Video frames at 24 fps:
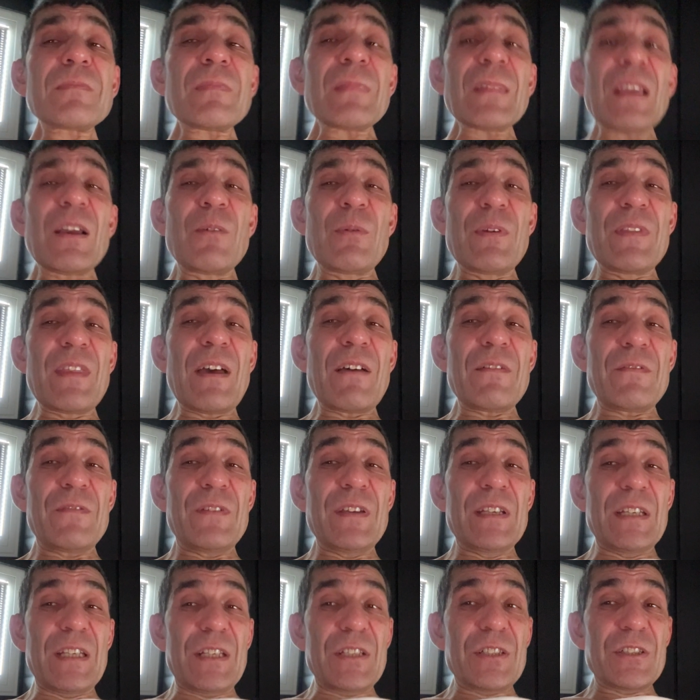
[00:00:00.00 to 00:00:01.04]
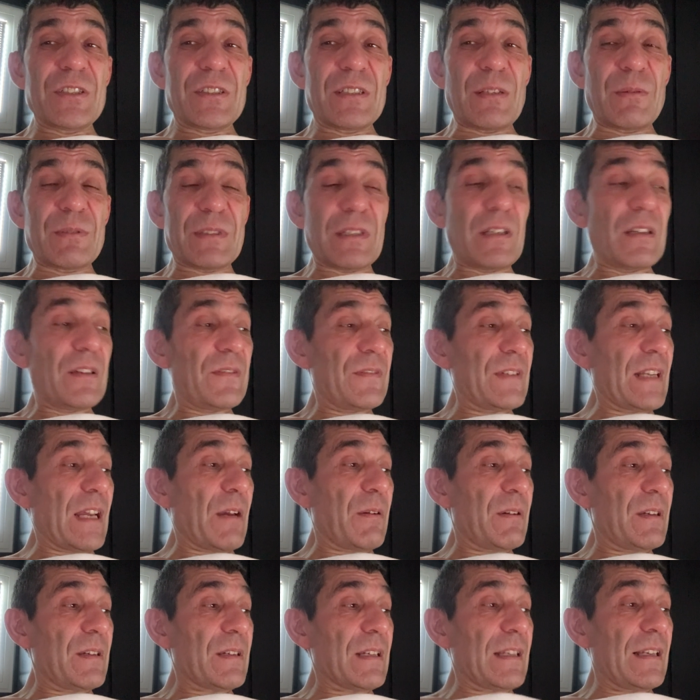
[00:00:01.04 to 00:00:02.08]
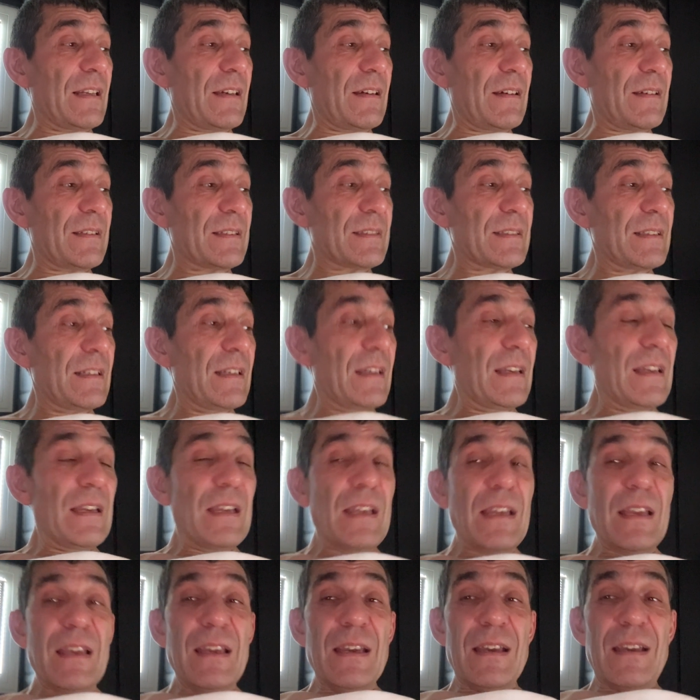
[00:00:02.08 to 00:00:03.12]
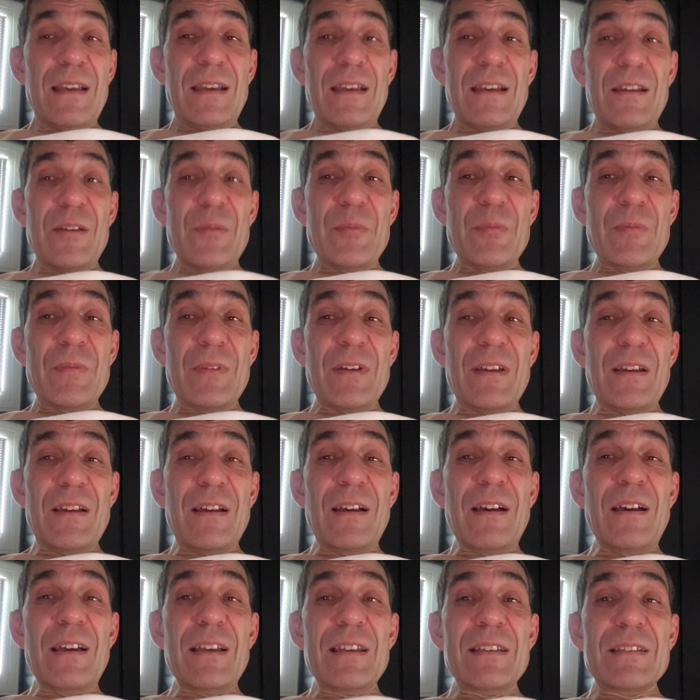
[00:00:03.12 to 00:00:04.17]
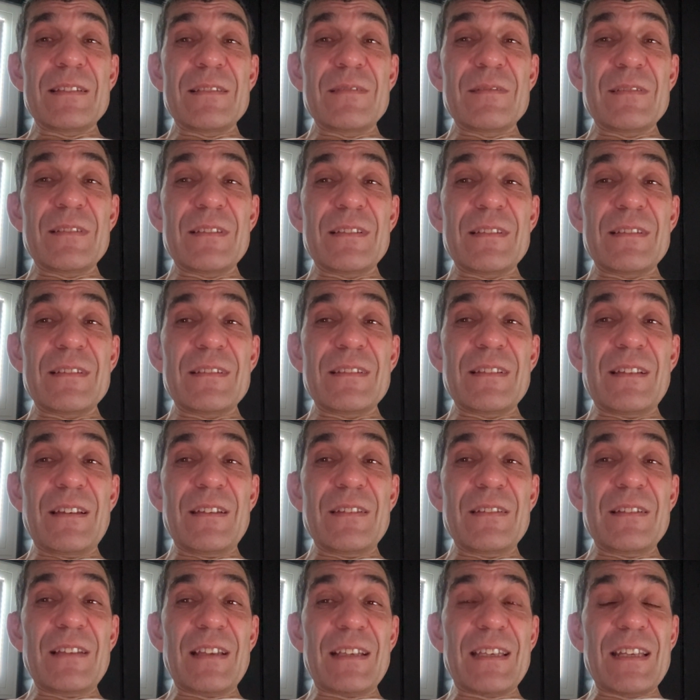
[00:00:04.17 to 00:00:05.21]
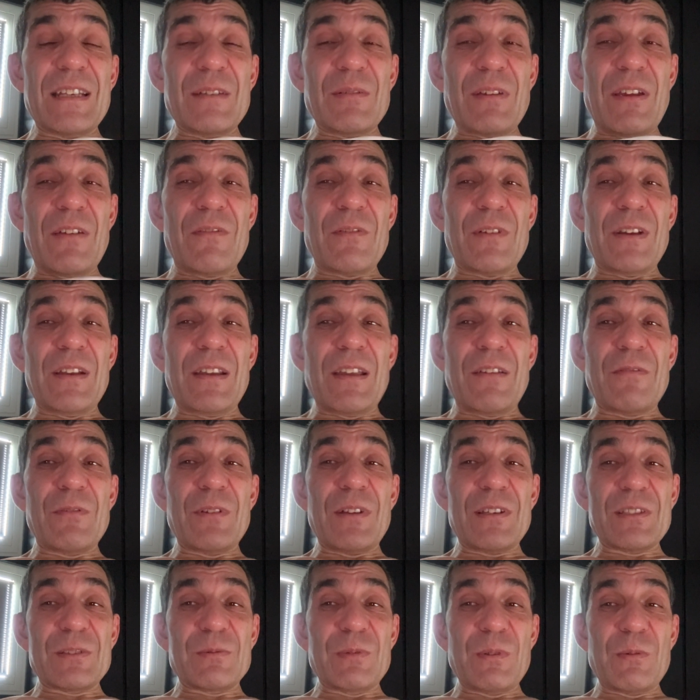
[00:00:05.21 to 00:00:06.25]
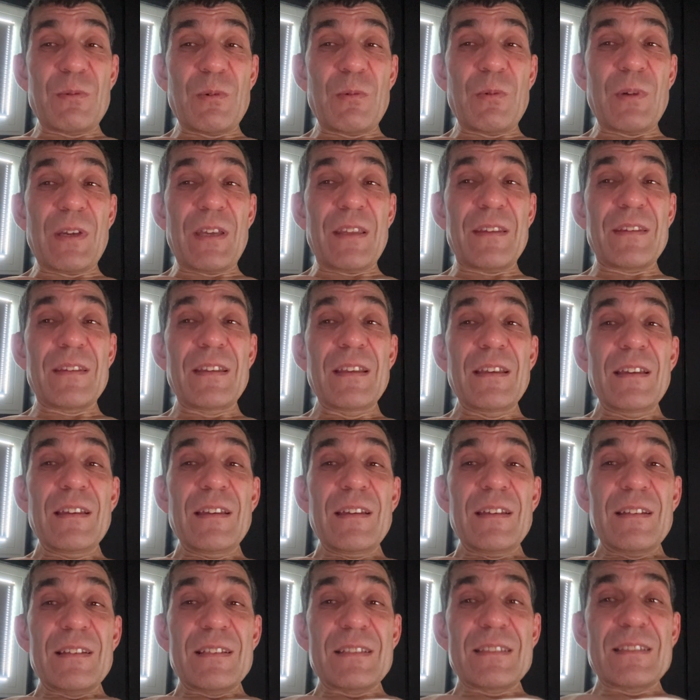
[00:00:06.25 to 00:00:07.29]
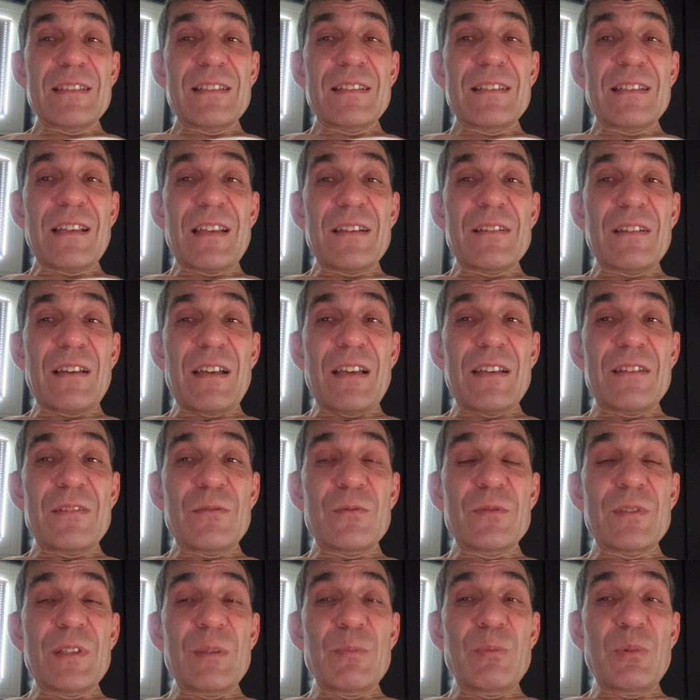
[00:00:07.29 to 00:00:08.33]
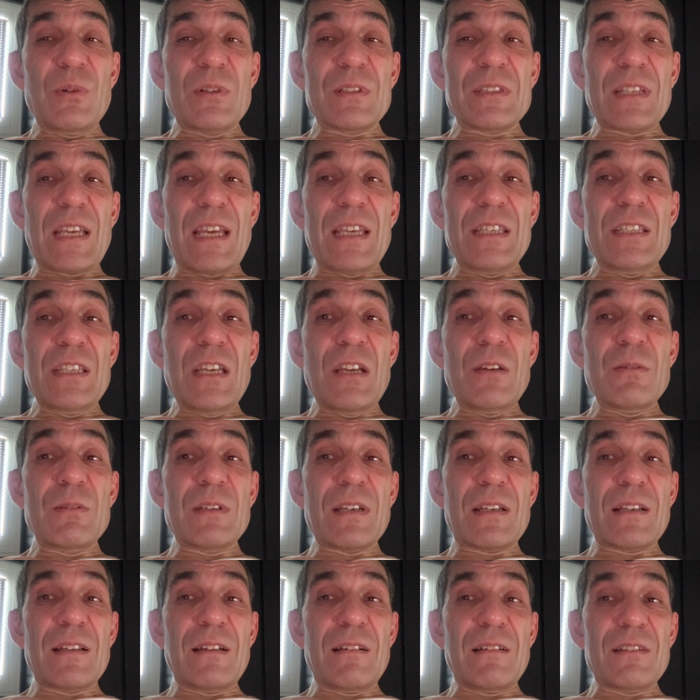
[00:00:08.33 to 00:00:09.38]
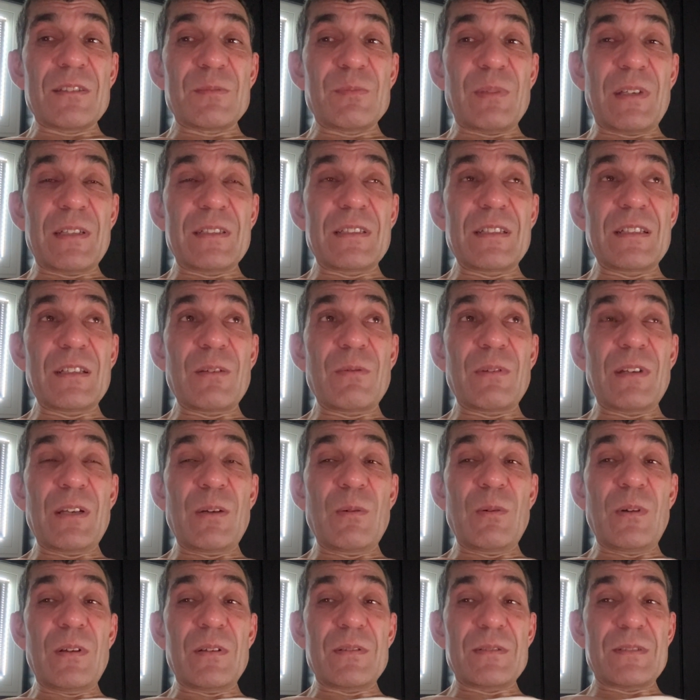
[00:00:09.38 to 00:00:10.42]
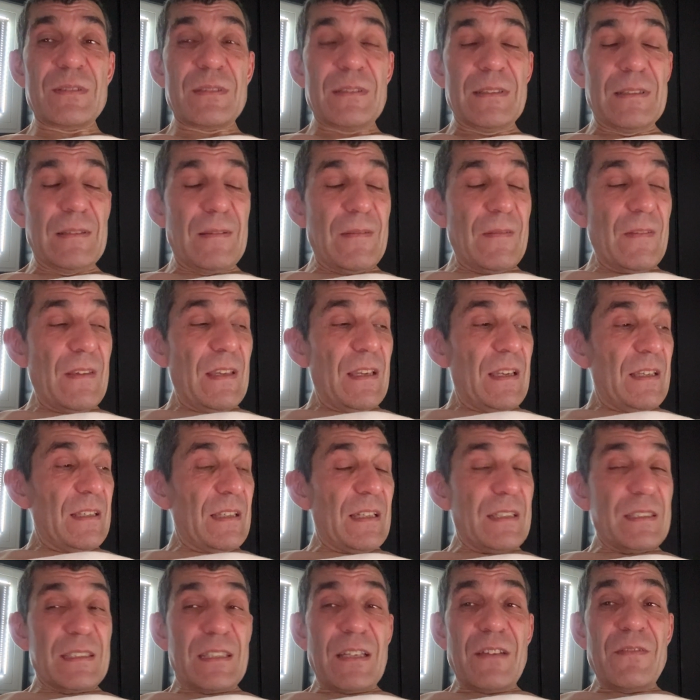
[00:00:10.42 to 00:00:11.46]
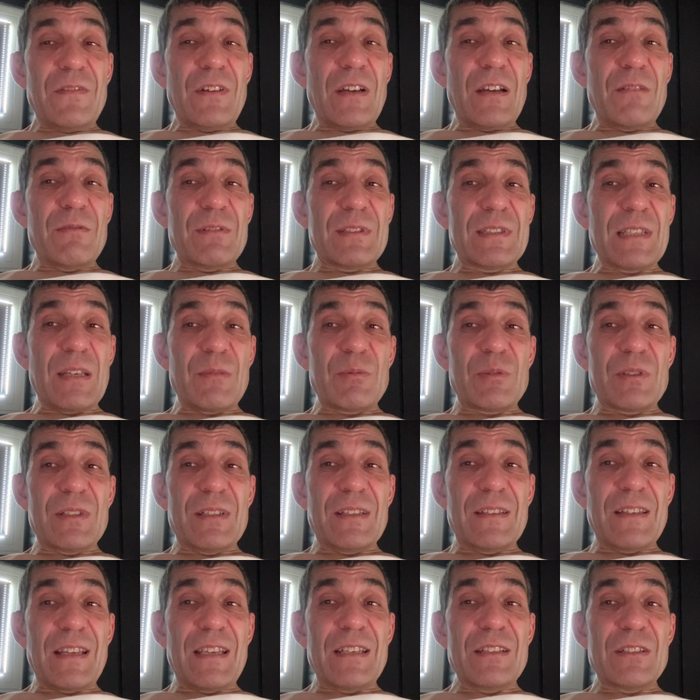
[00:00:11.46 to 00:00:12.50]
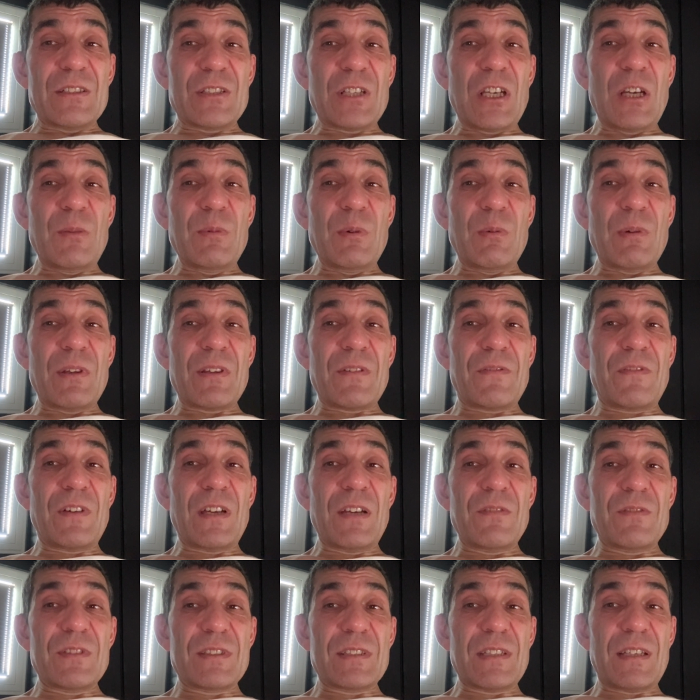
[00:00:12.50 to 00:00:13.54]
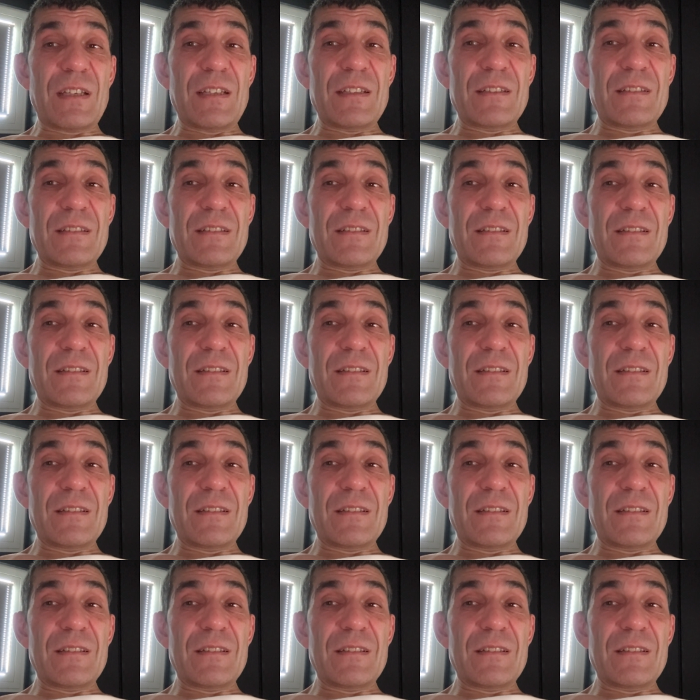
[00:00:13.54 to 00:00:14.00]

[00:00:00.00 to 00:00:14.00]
And when that finished, that was a half an hour class. I, and like everyone else we were with, decided I had already booked a yoga class, but I didn't know where it was. I had to go via reception, and they told me where the five-a-side